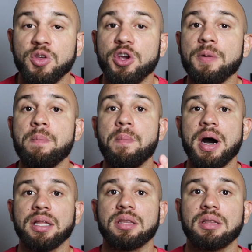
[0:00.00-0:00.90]
your
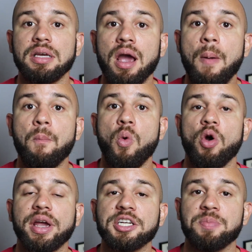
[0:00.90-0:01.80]
monthly
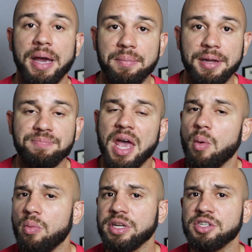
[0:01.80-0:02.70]
mortgage payment. And
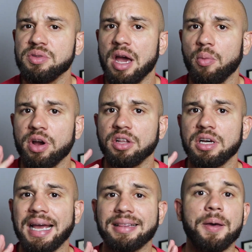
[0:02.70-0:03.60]
when we do that, we're going to
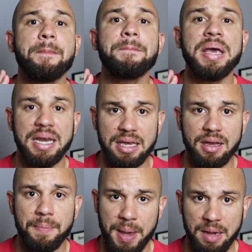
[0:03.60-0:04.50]
look at the
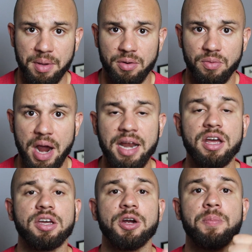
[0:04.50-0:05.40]
PITI payment,
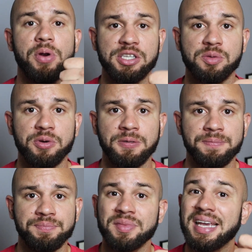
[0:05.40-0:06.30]
right? Your
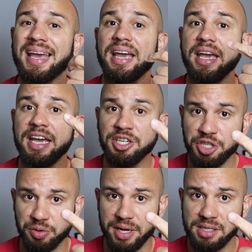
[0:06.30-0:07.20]
principal,
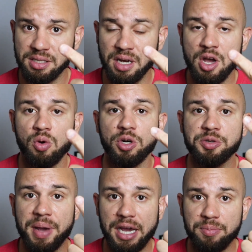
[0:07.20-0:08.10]
interest,
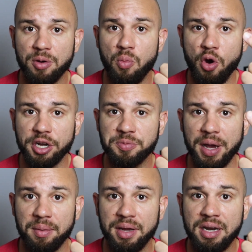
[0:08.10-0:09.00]
which make up your mortgage
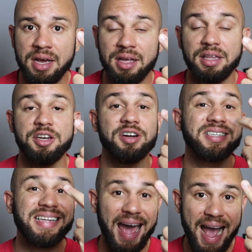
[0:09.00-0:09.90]
payment, then
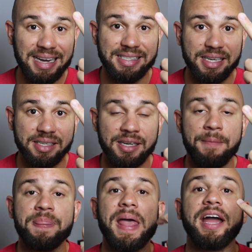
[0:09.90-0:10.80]
your
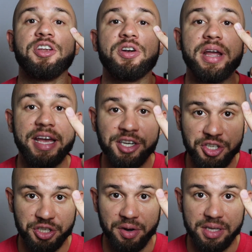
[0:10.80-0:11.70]
taxes and your
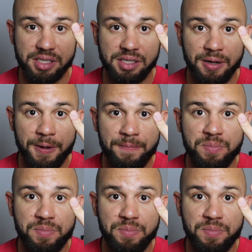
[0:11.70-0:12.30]
insurance.